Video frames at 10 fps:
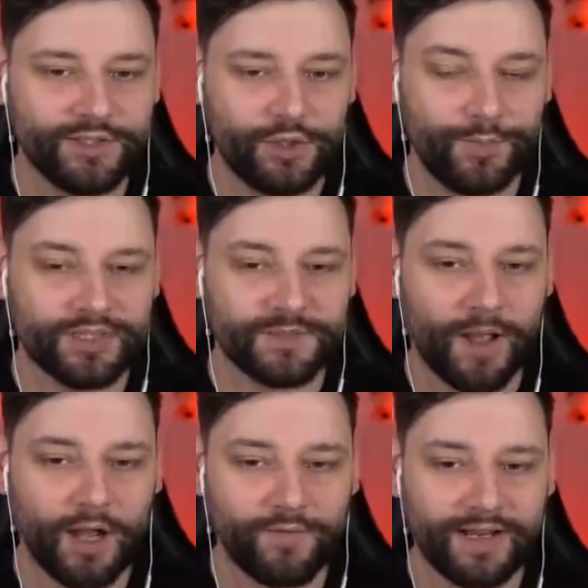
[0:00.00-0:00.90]
super
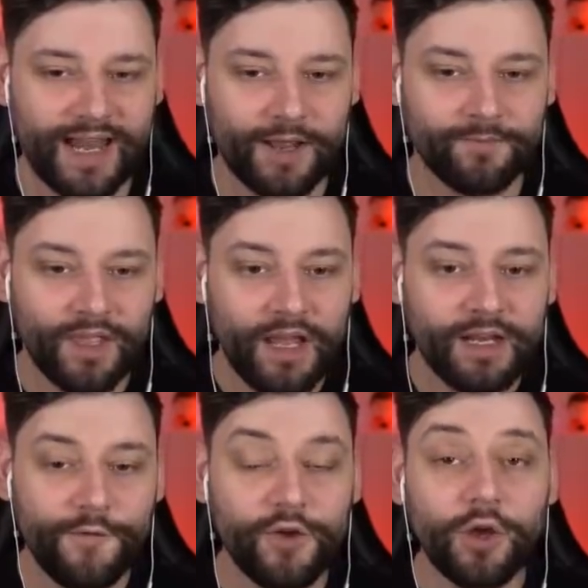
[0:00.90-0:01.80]
smart right now.
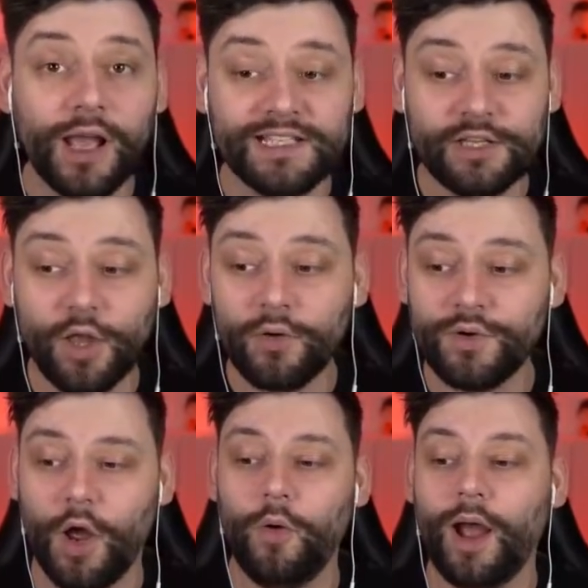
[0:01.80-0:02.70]
Now, for you guys that don't
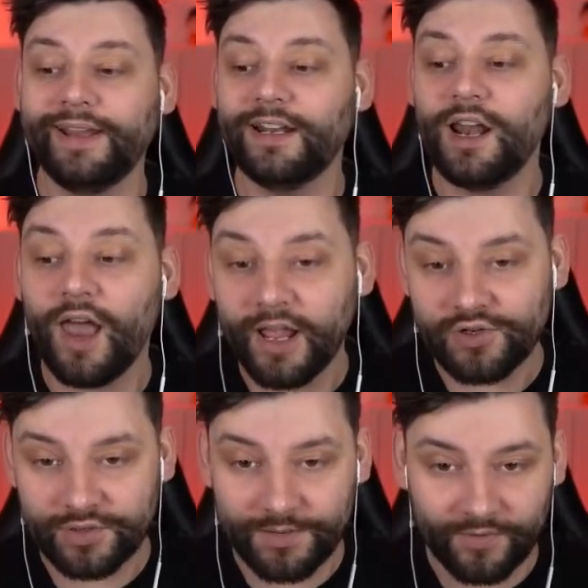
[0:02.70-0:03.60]
know, I did a live
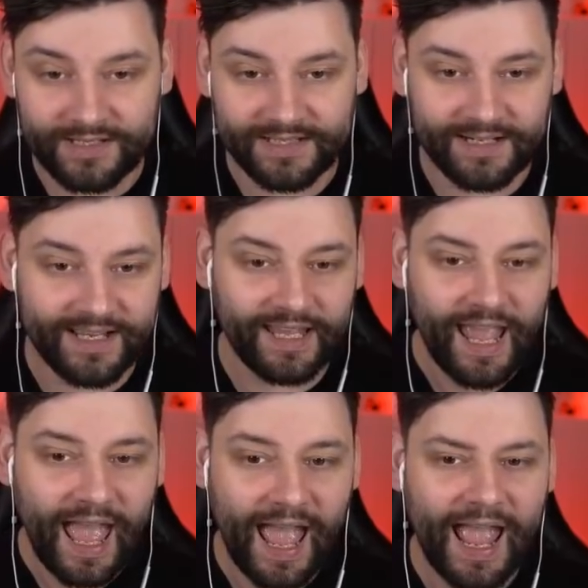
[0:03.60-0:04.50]
stream recently,
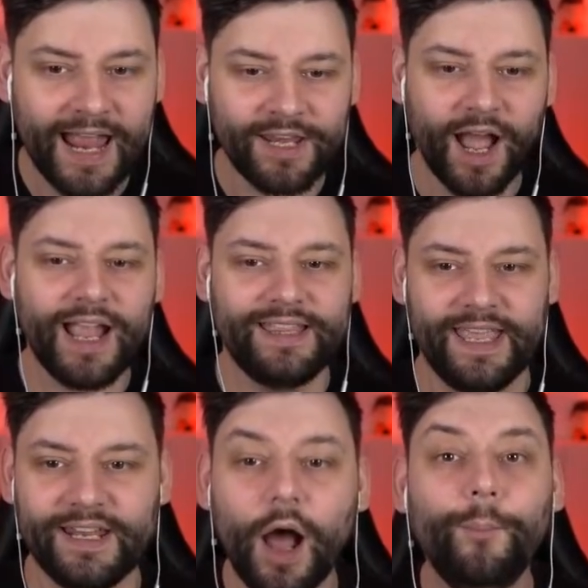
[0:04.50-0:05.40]
and I
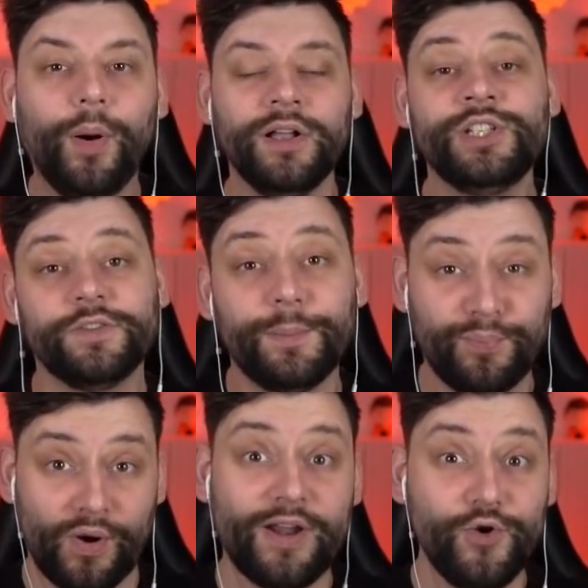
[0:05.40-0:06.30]
did a bunch of the
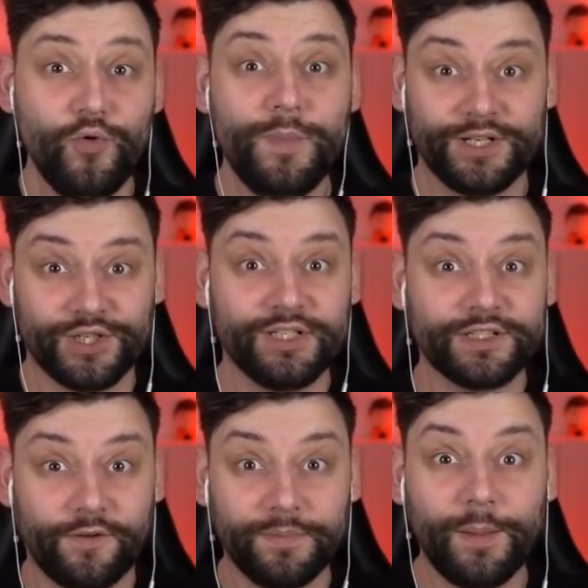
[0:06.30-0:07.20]
brand new
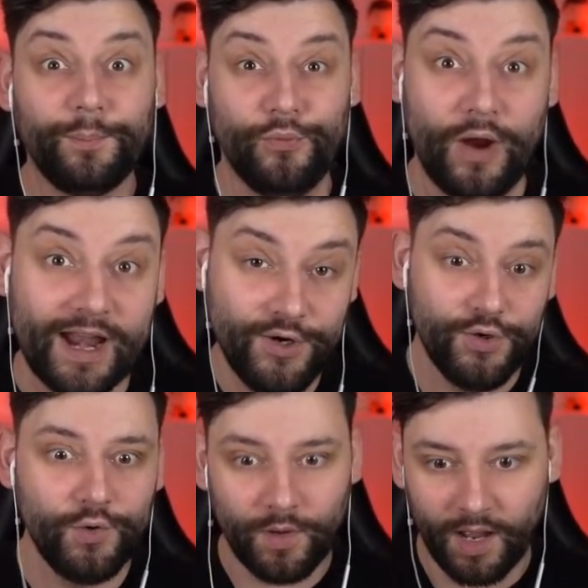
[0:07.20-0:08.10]
missions from the brand
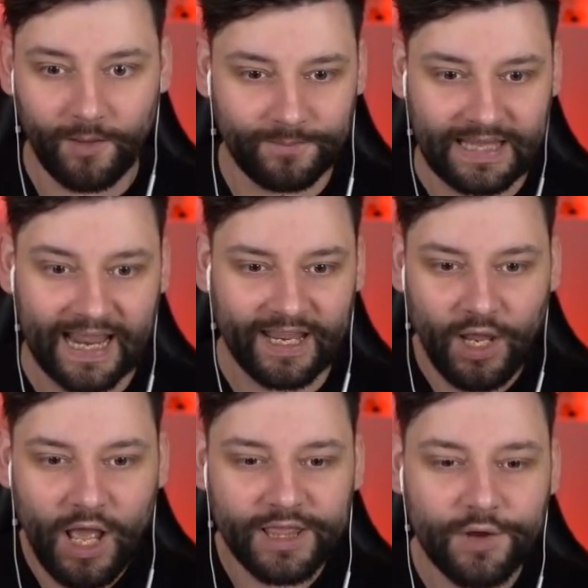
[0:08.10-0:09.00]
new update.
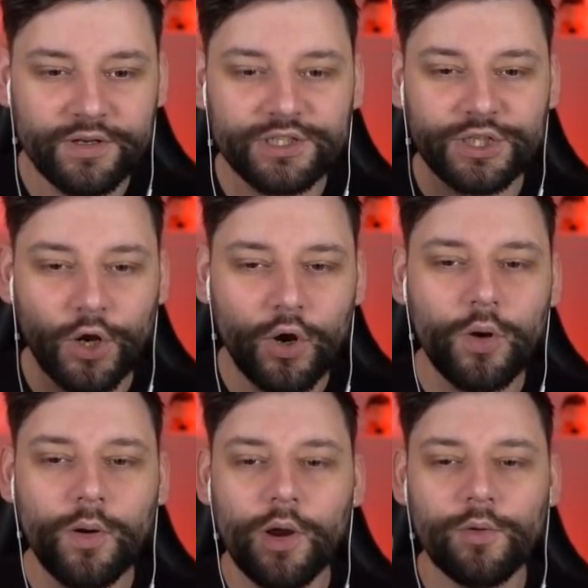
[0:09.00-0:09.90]
There is
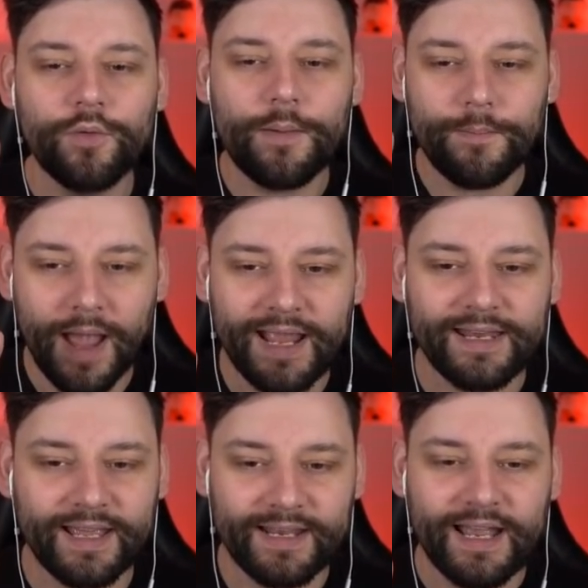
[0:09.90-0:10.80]
two
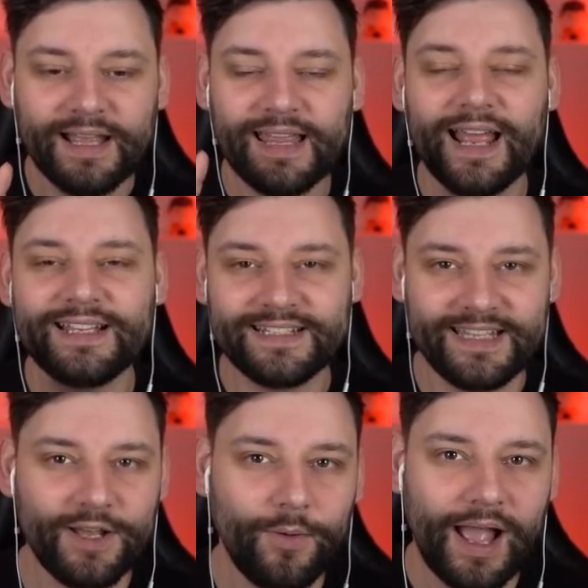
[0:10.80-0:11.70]
remaining that I
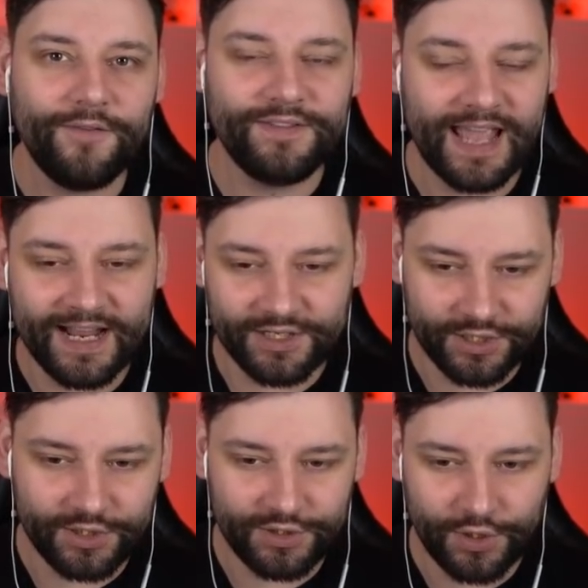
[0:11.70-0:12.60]
still have yet
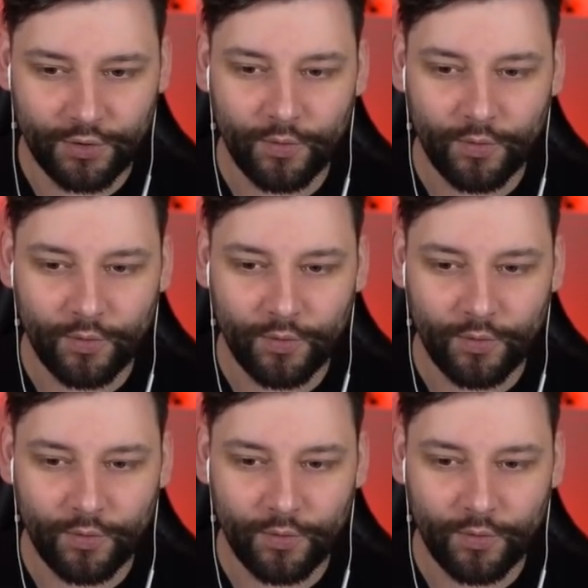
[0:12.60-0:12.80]
to do.